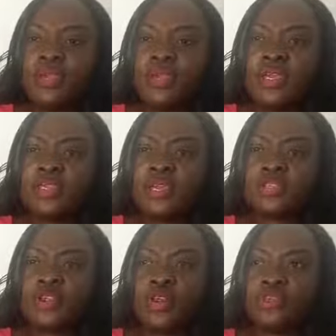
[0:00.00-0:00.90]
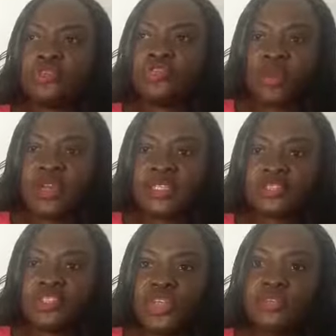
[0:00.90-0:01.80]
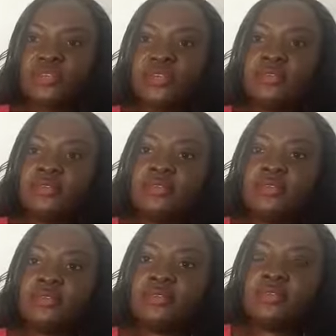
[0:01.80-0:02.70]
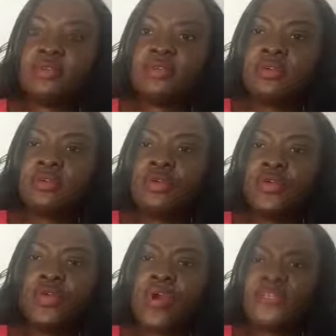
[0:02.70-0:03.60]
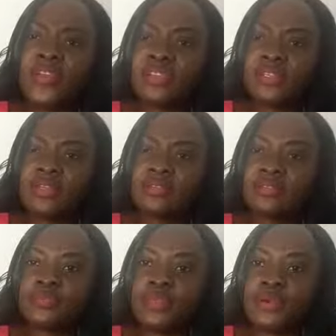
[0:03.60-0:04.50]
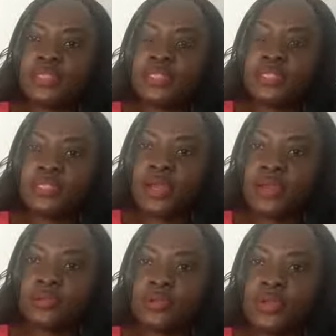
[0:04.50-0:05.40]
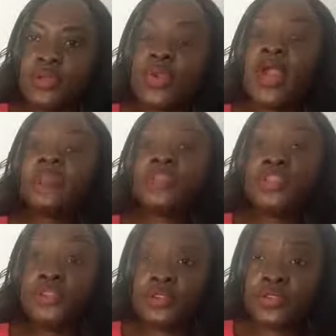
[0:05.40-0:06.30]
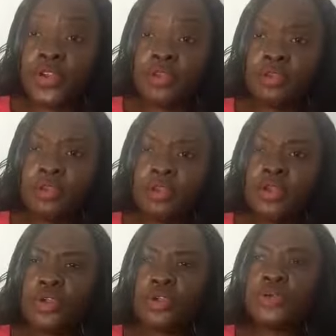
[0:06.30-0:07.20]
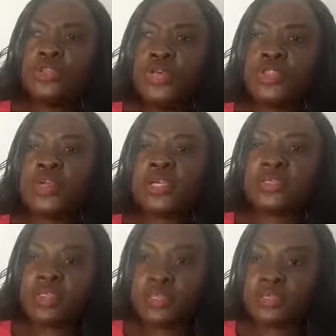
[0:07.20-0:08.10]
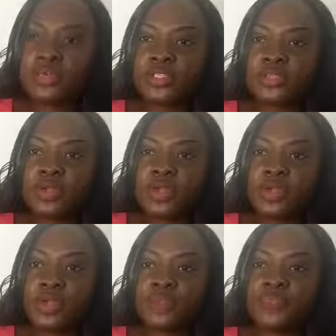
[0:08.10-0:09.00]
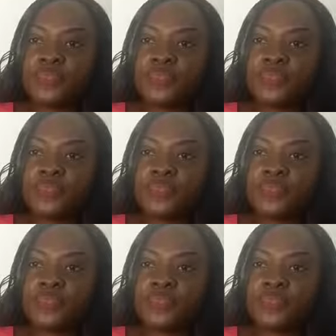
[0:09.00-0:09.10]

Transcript: It has caused dramatic changes. Who are affected at this point in time? We have children who don't know exactly what's going on.